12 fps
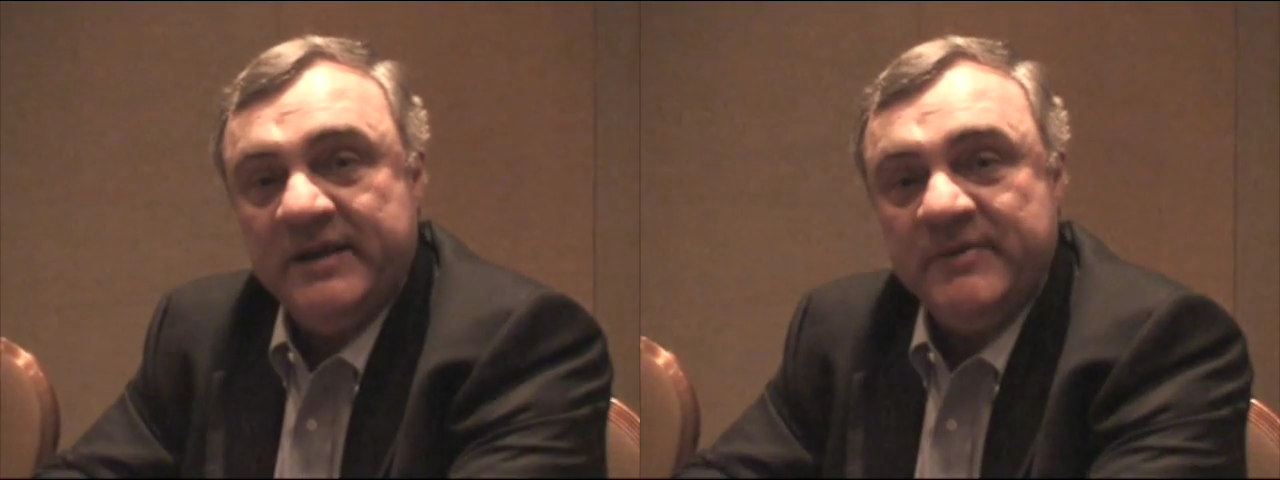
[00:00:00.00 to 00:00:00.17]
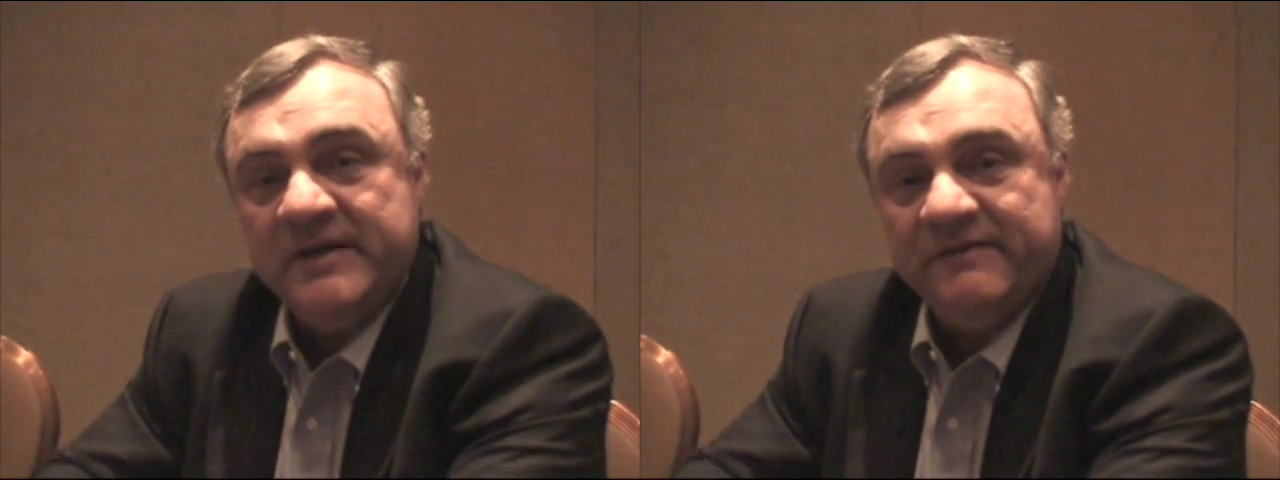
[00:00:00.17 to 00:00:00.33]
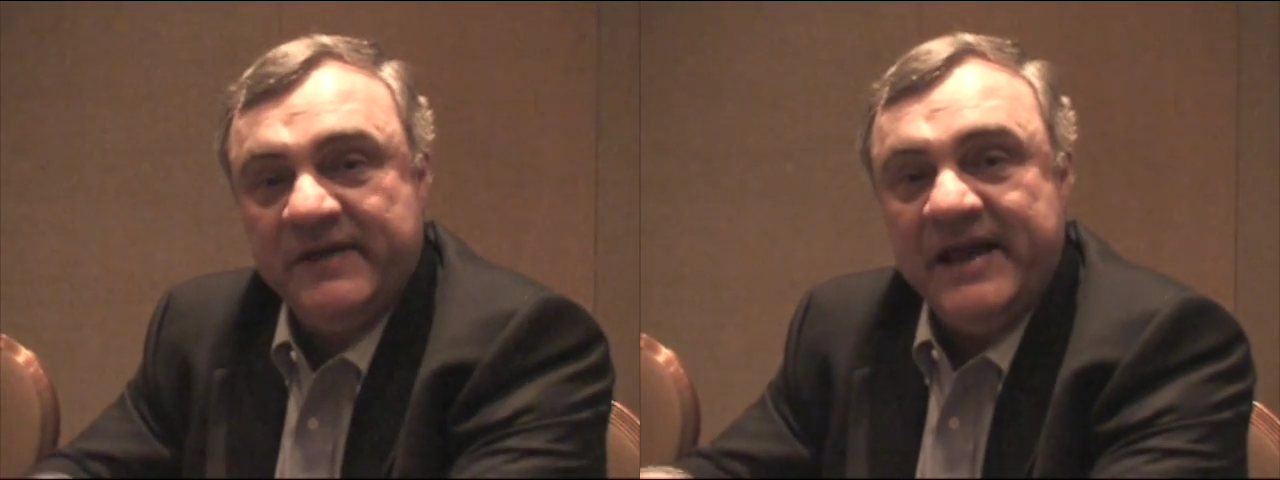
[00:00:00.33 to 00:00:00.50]
I
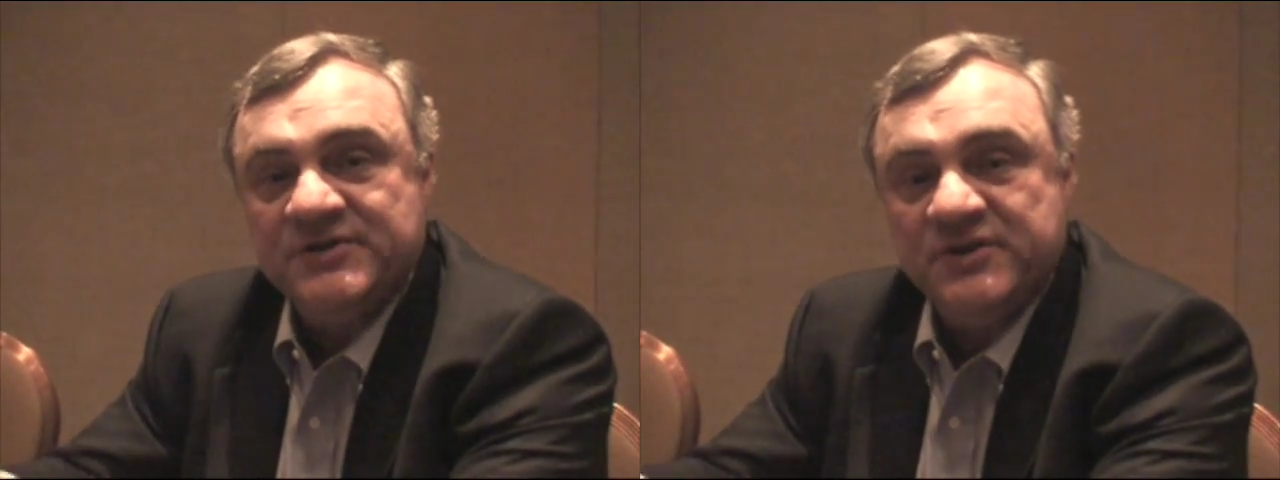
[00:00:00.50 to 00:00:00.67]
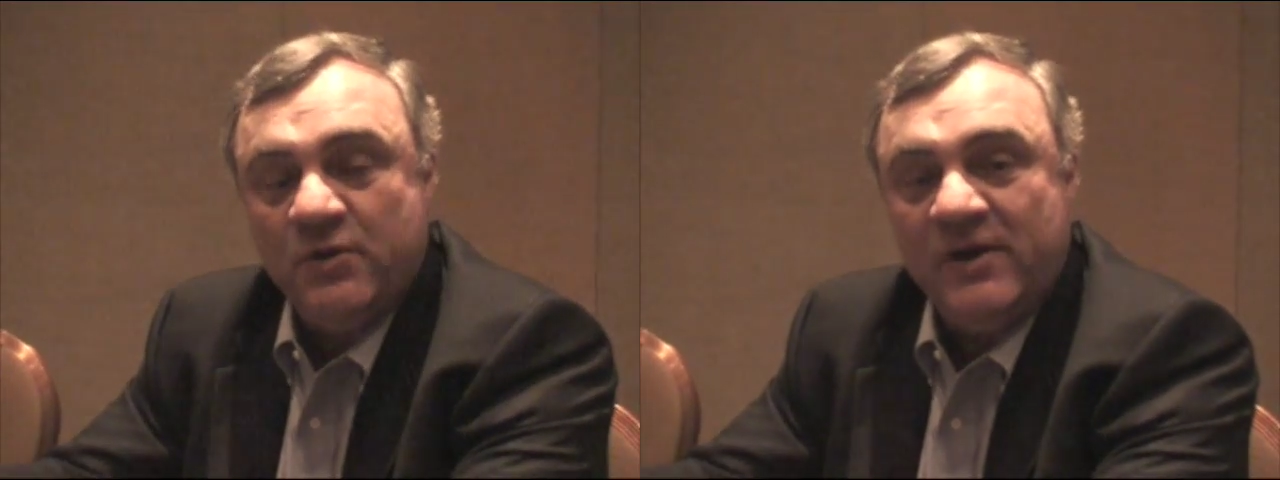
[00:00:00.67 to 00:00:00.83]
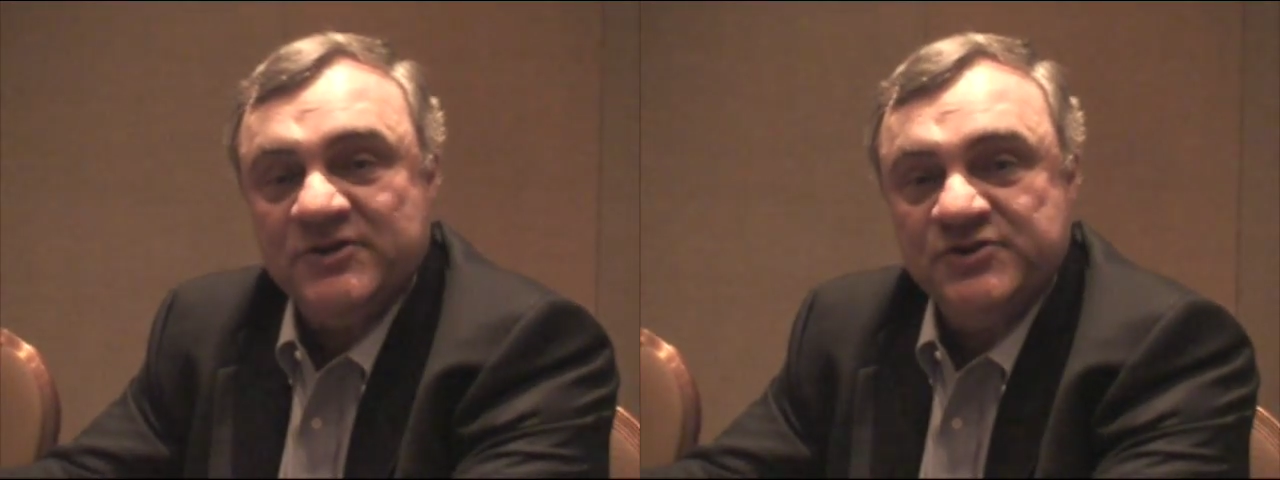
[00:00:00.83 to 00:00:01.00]
mean, if they ask
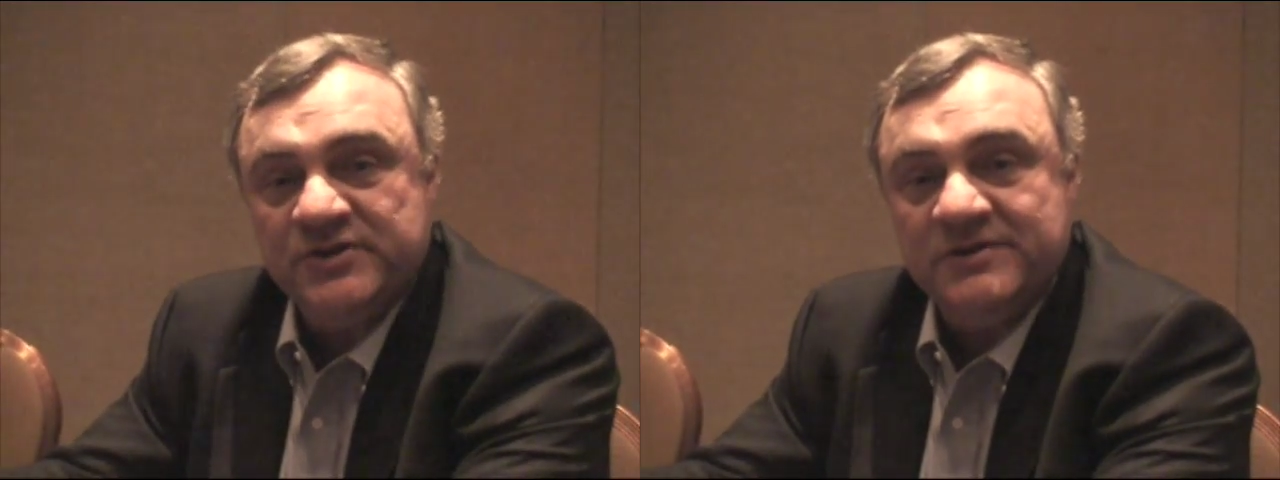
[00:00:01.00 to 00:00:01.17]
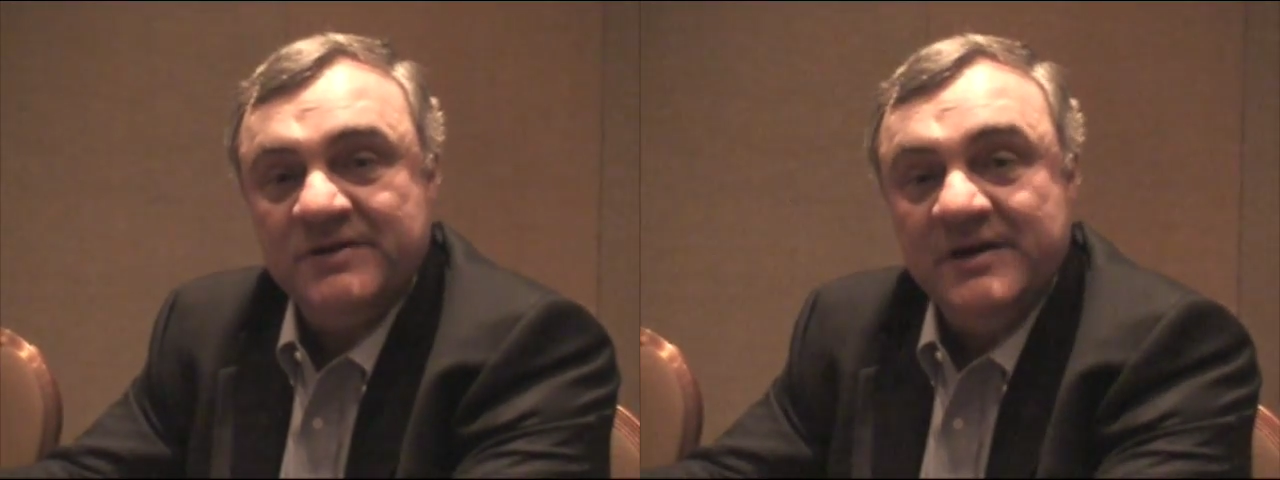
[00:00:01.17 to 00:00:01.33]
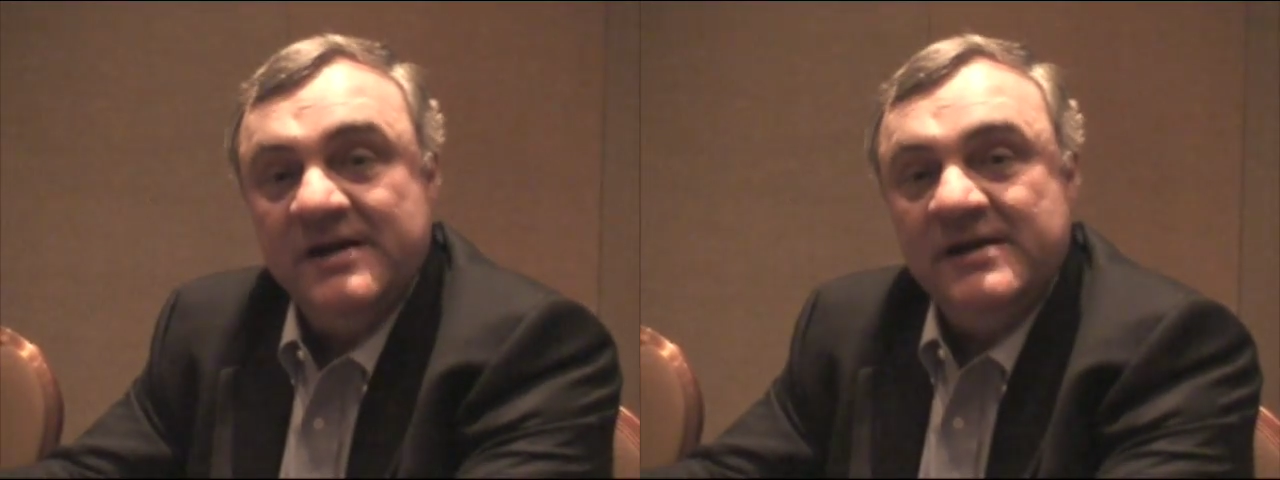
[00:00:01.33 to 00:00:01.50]
the question,